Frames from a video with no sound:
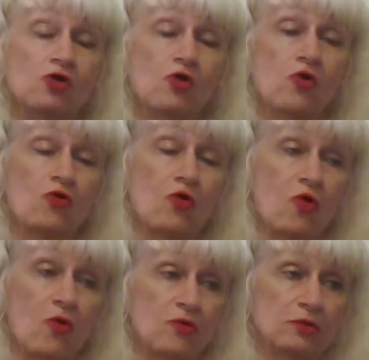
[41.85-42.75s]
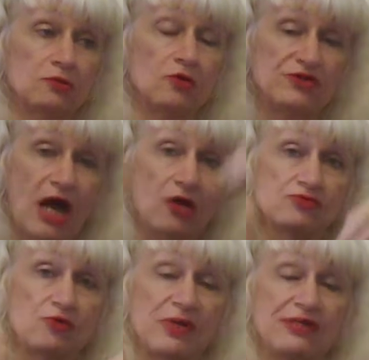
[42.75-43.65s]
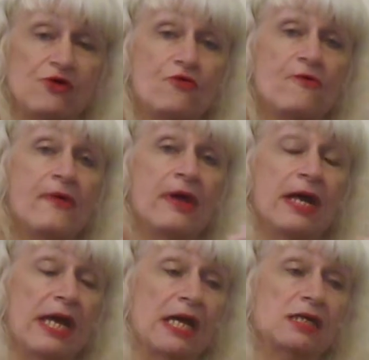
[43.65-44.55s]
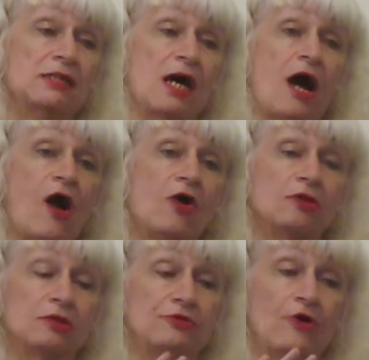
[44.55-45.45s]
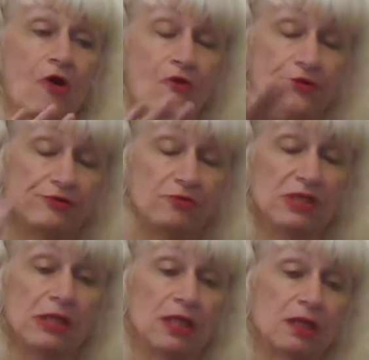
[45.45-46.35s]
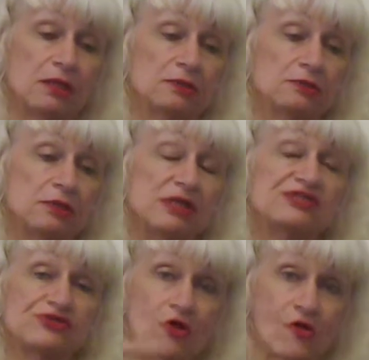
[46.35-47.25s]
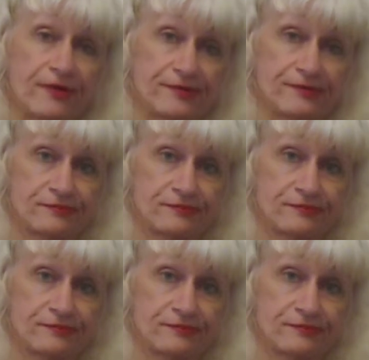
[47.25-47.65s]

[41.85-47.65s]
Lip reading: go down the weather, and all the earth will restore.